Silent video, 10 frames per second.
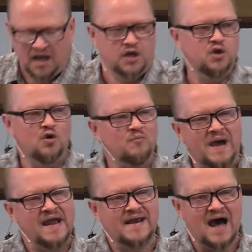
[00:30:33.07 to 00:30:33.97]
You
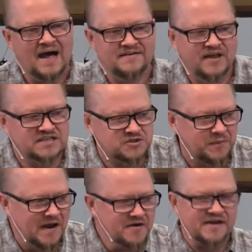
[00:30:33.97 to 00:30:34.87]
may not
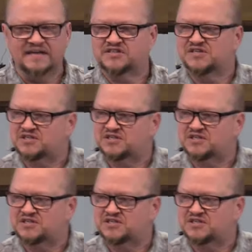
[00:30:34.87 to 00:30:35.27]
experience the